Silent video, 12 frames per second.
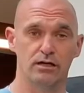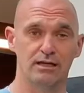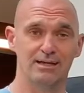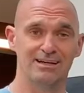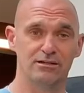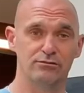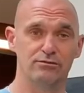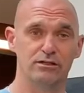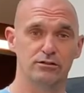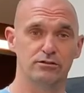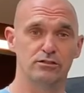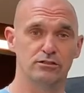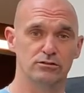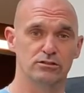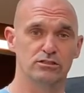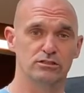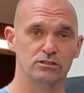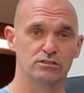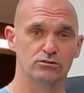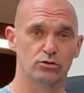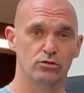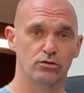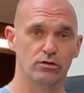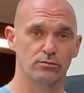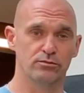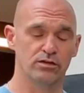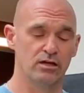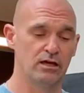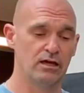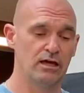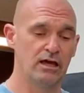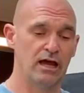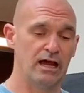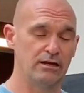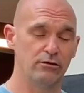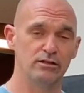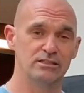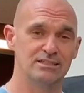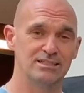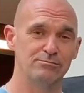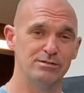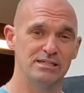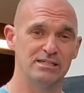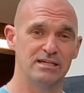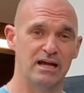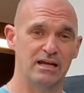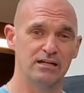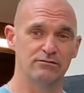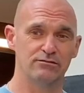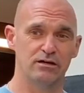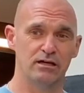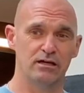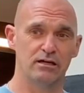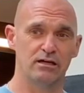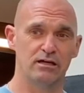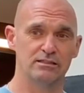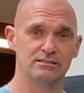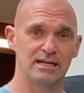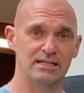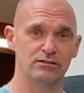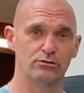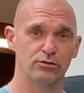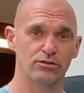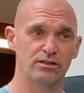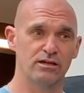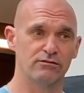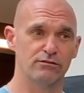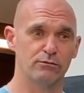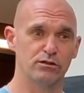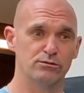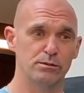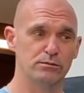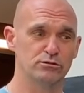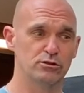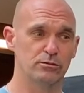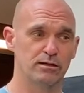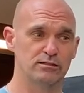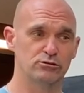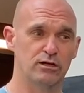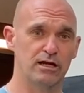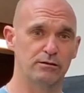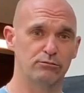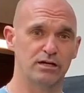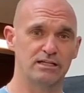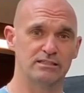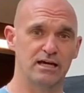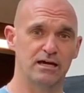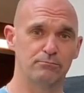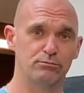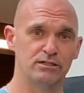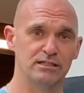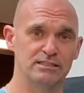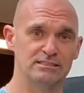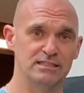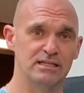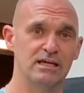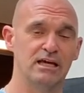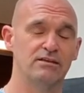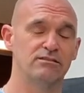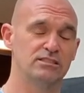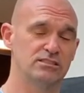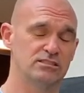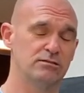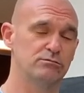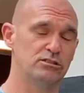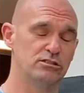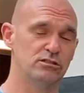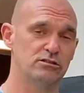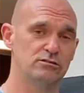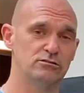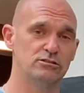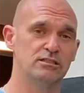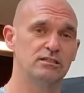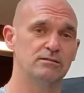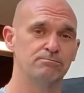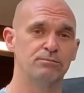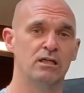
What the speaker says: any other vehicle that uses control arms. I know this can be kind of a technical thing for most people, so I'm going to try and break it down pretty easy. If this is something you're interested in,